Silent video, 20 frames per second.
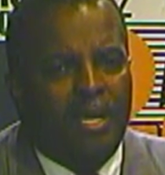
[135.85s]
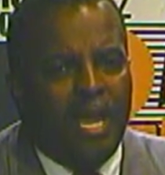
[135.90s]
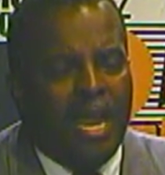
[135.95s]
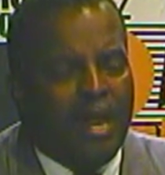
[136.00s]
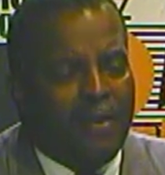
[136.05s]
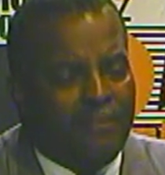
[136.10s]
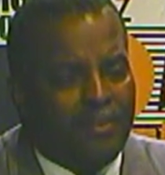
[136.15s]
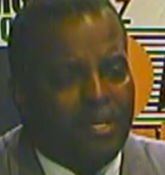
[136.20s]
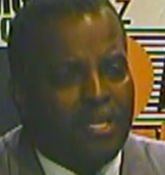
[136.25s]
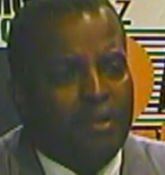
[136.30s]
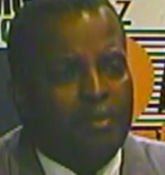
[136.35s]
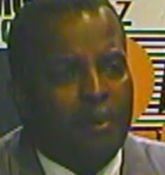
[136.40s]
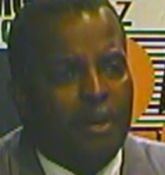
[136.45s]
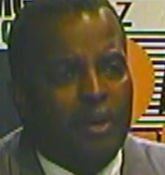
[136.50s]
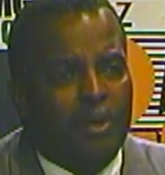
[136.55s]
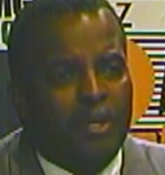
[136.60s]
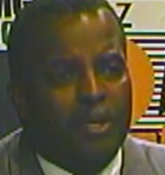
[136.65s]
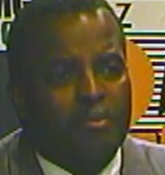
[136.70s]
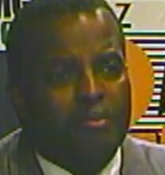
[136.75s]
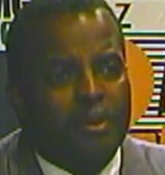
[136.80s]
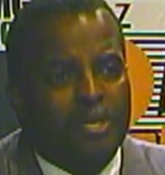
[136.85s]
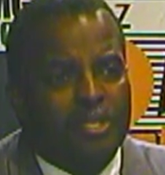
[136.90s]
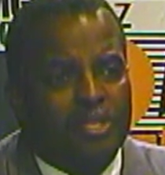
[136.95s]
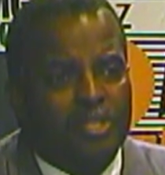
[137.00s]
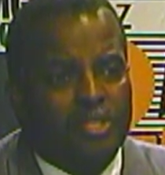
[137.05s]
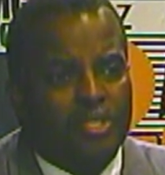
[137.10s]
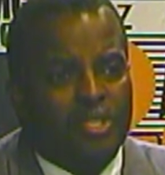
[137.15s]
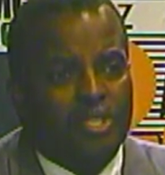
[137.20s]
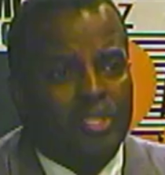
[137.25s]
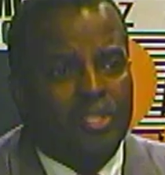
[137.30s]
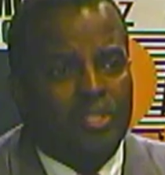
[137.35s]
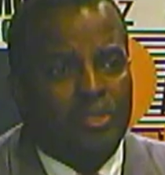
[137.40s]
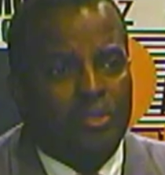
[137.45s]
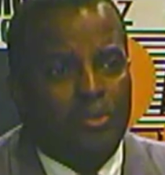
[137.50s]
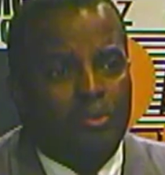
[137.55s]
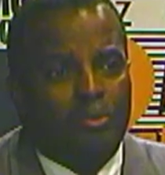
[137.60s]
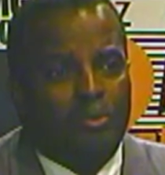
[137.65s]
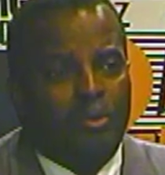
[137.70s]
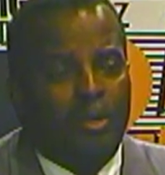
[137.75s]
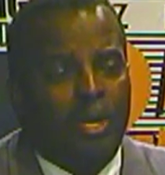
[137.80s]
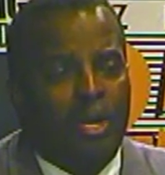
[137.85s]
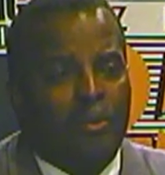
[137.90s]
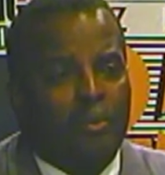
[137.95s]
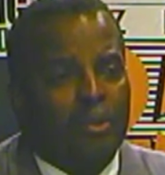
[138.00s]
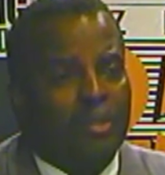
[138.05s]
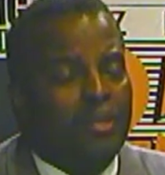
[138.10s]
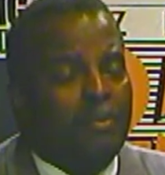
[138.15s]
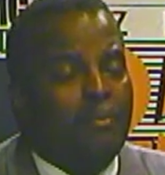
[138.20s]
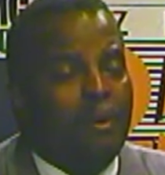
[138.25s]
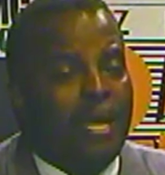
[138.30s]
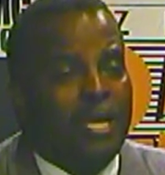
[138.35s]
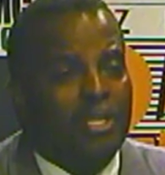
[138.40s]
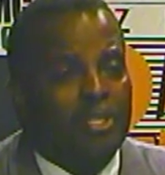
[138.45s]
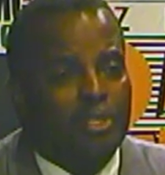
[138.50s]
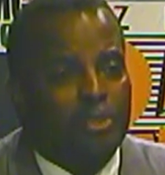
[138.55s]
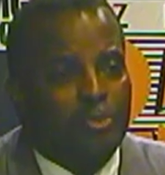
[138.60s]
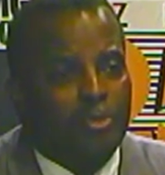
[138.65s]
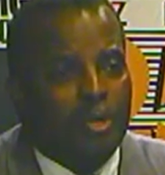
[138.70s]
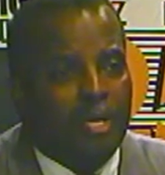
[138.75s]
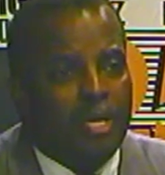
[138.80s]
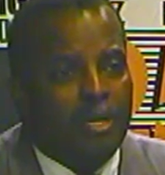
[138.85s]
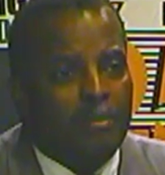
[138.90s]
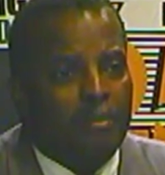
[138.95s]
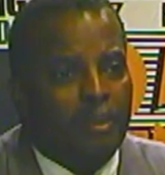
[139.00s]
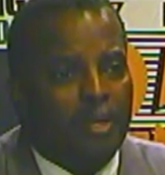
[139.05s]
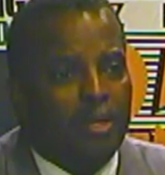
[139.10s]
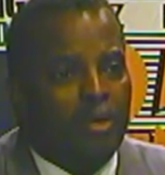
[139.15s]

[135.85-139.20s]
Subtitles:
African American businesses with the mainstream